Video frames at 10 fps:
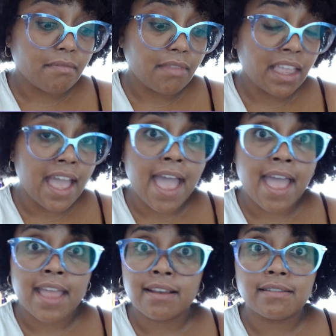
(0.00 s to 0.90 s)

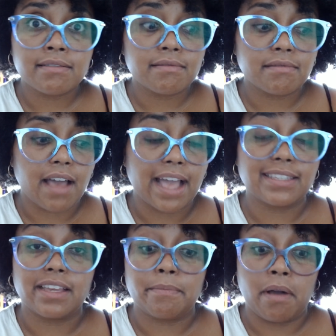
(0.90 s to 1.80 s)
And I
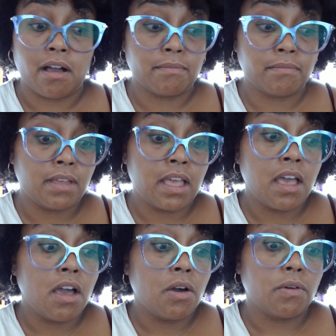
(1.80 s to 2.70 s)
said, Mom,
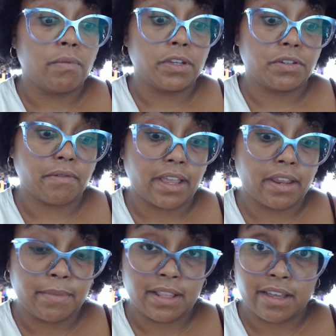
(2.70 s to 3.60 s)
we should write him
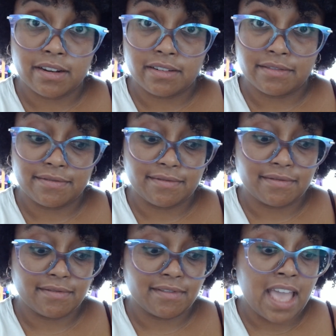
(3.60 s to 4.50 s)
a letter
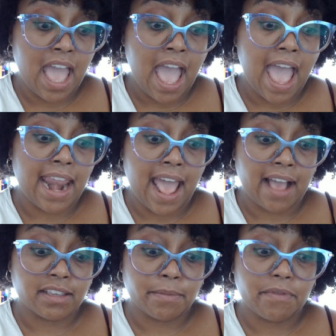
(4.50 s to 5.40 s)
and
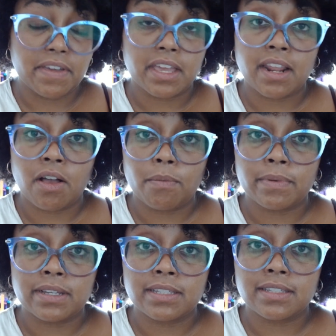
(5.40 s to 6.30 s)
ask him if he can help
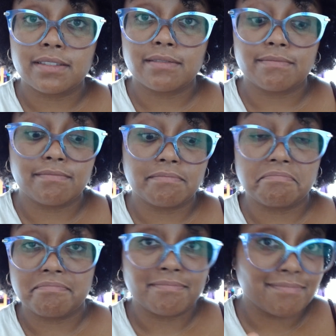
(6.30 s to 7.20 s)
us
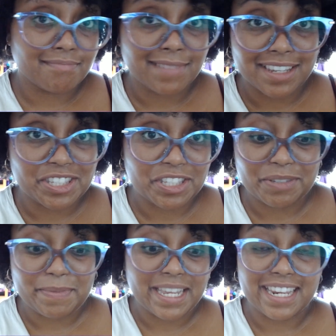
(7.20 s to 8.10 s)
get a
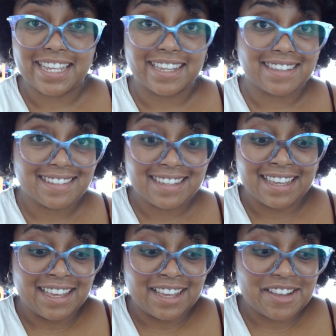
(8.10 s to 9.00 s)
speedy,
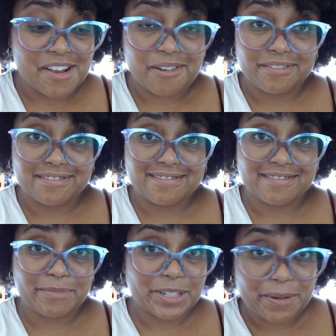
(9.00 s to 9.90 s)

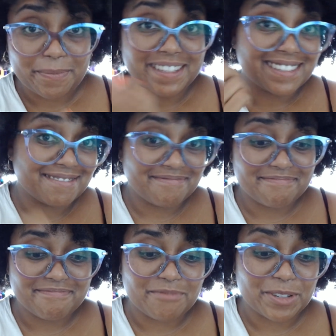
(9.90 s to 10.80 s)
push up this
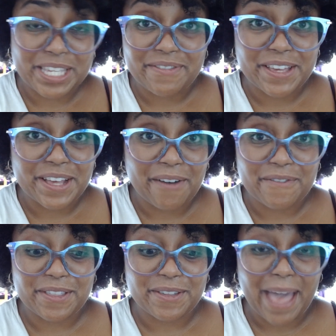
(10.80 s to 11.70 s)
receiving of
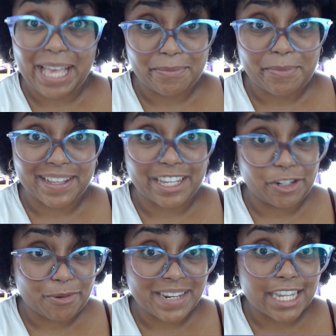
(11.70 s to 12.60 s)
the passport that you
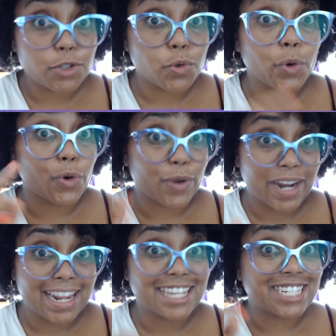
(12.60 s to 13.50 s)
need to go to
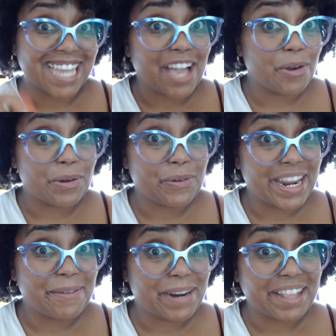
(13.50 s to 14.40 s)
Grenada, because you can't go to Grenada
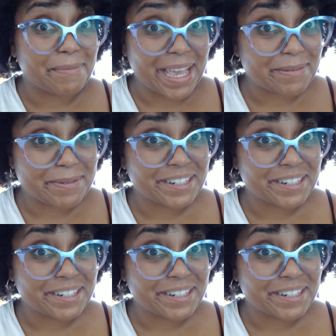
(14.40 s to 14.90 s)
without the passport,